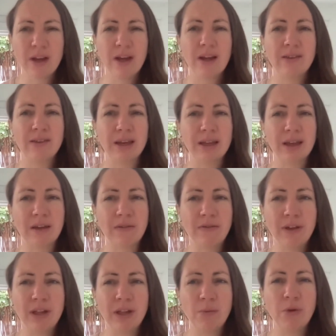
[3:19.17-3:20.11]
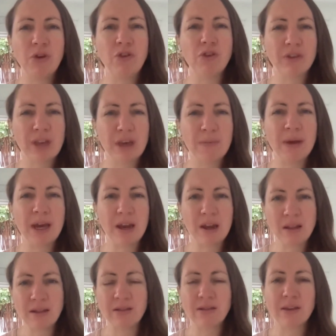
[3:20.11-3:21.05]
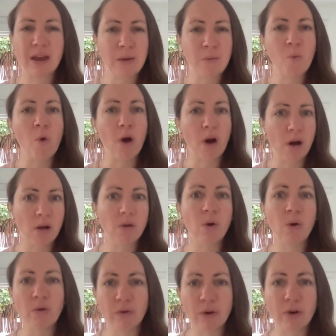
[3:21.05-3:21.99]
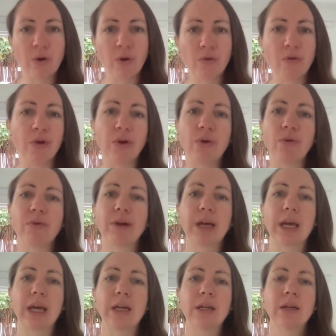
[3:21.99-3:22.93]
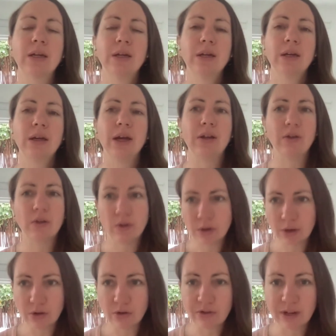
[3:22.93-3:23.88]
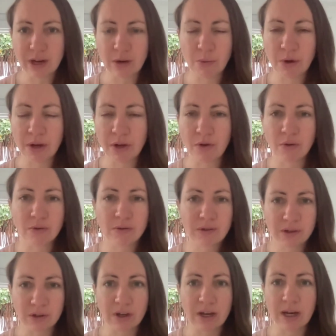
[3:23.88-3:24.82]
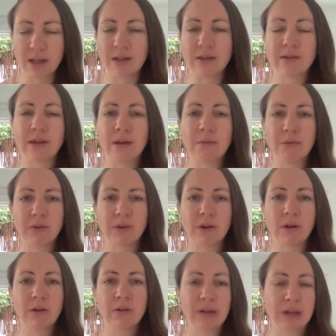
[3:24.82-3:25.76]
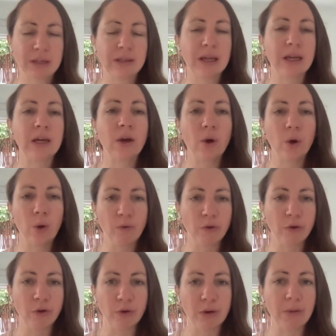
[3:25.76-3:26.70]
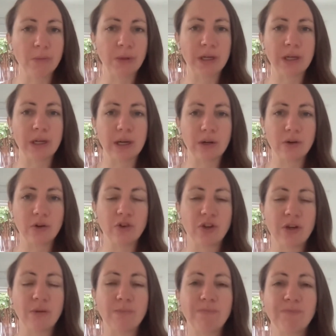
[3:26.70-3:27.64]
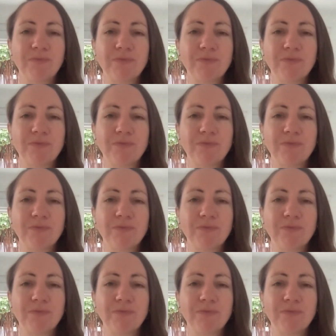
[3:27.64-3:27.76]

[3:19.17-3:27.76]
It's like that feeling when you just keep hitting the same wall over and over and over again, and you don't understand why you're still getting the same results. That's like overdoing Pitta energy.